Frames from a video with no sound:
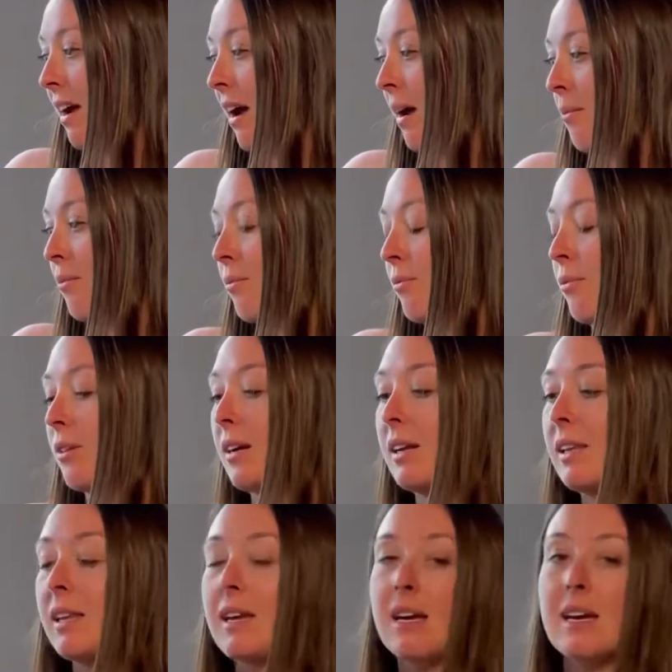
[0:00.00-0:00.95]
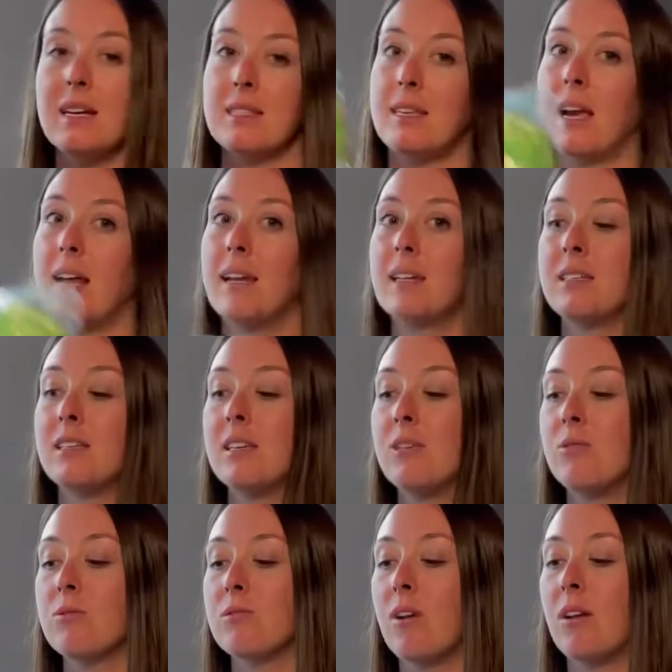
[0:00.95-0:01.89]
I'm really excited to
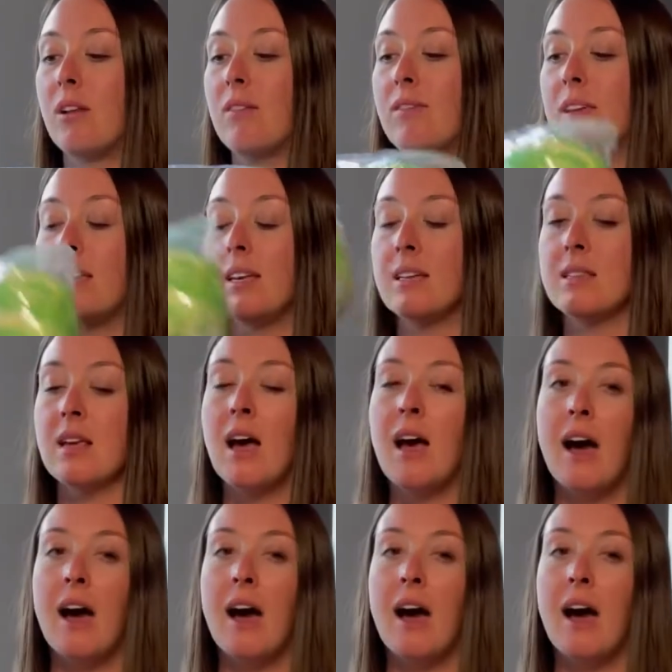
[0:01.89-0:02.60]
use all of these.